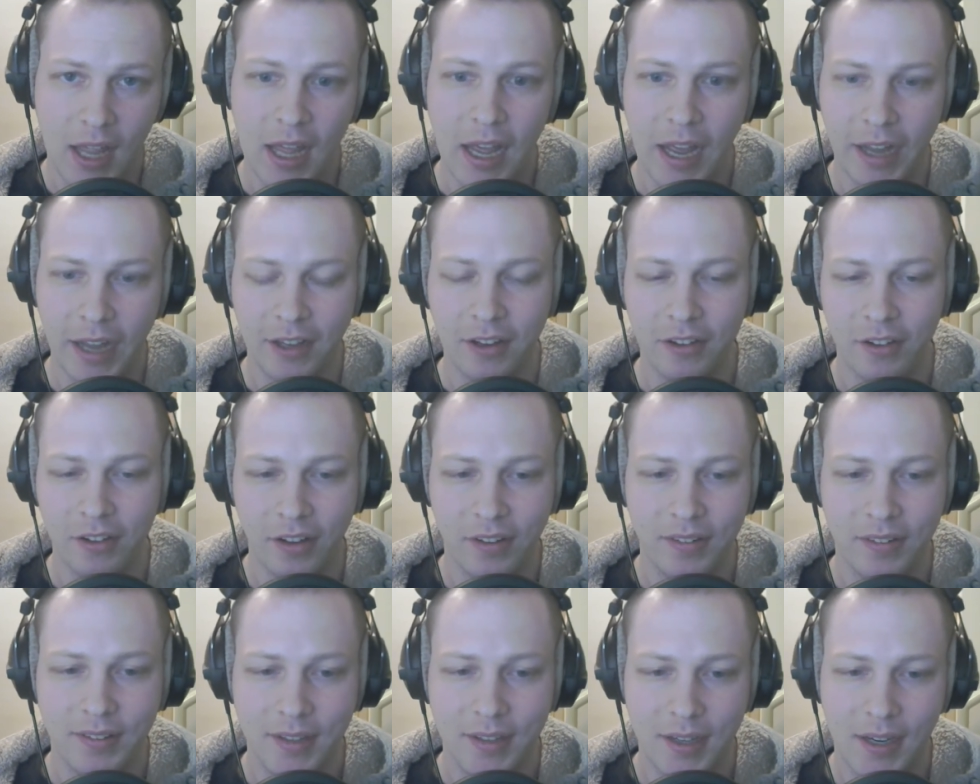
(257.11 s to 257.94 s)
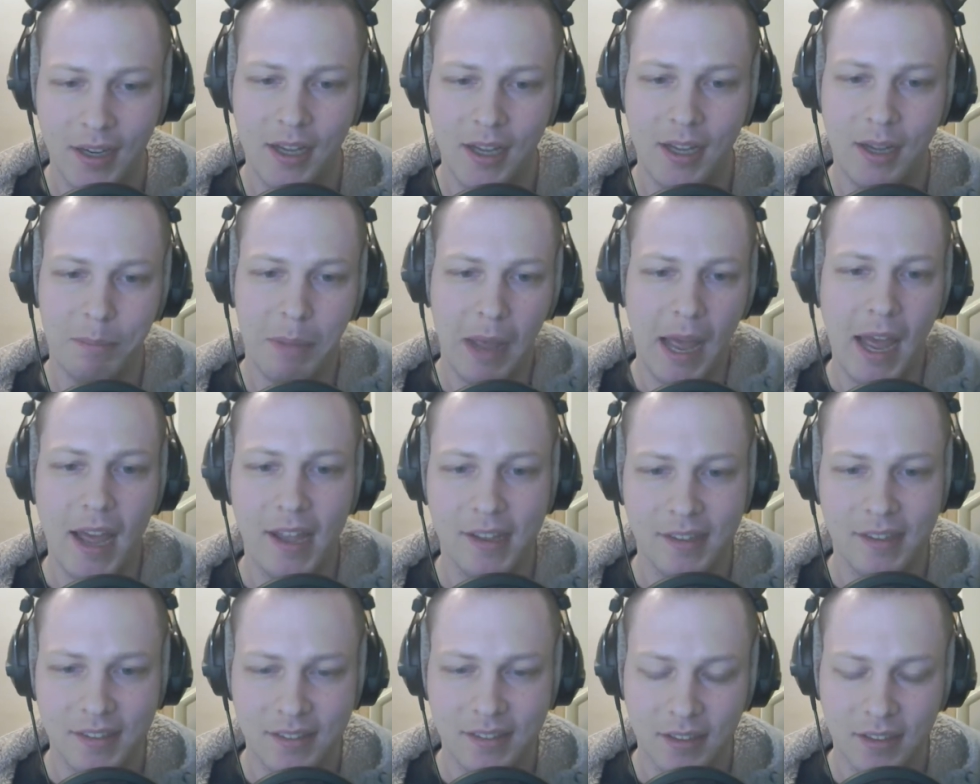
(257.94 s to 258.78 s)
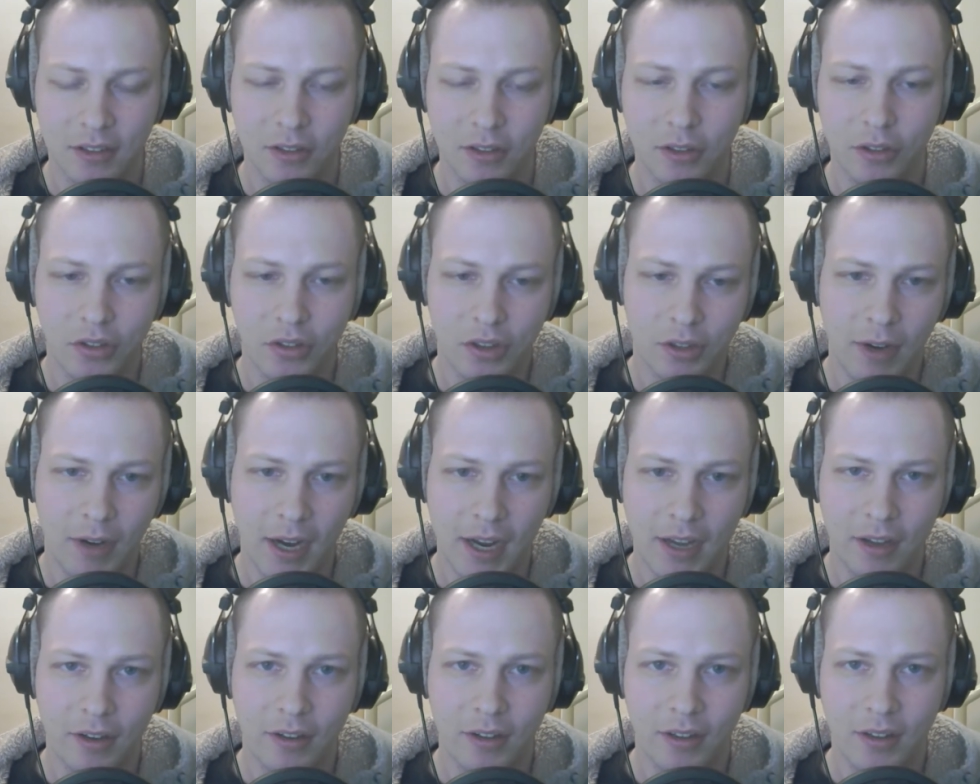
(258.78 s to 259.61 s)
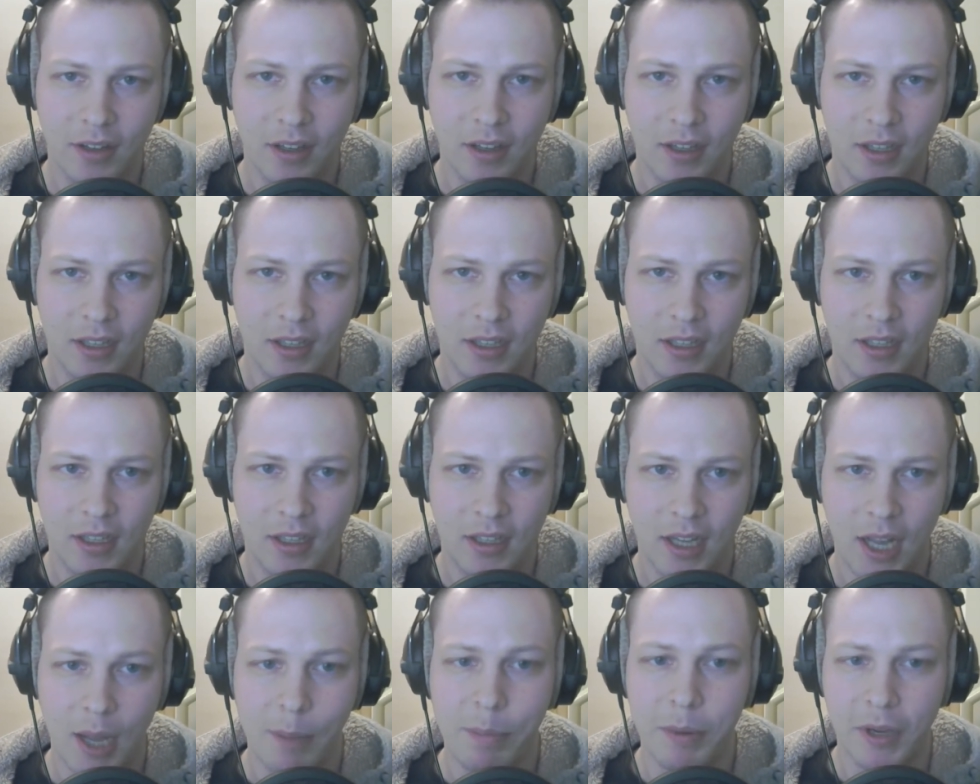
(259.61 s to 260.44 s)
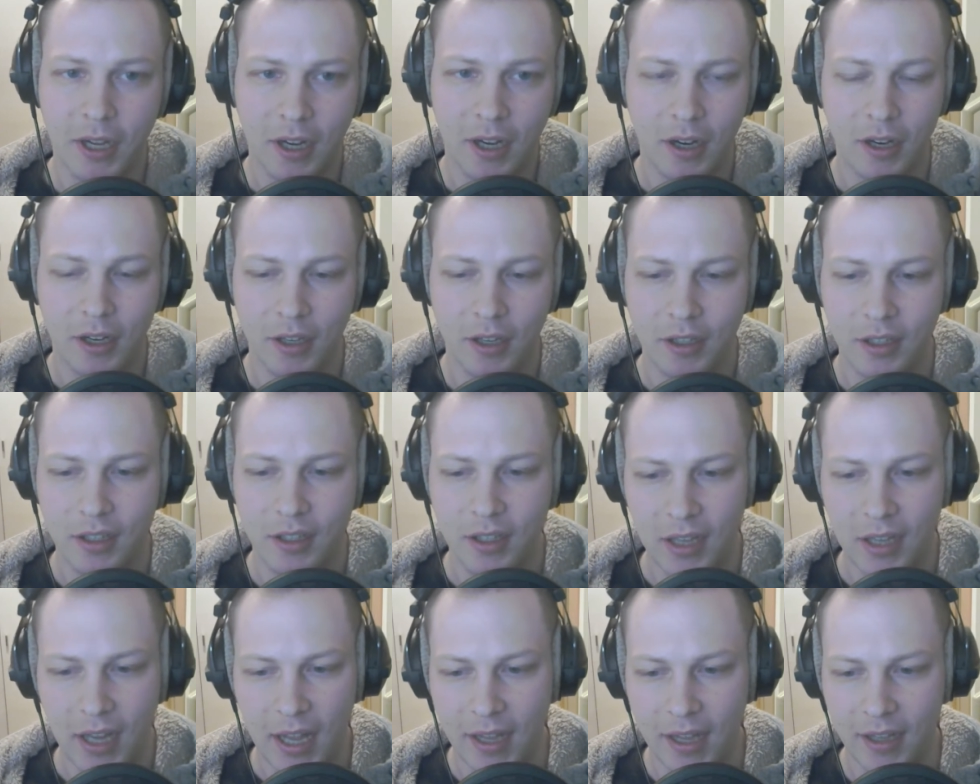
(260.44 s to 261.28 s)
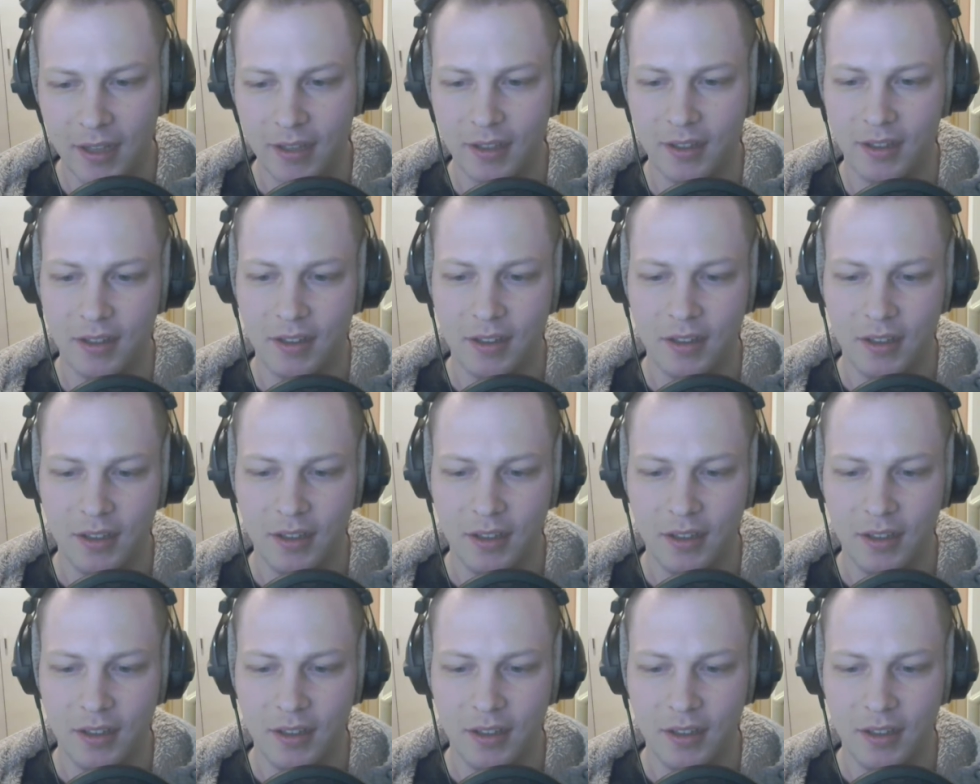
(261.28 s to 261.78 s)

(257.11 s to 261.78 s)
I can just pass, lose the round, up a card, and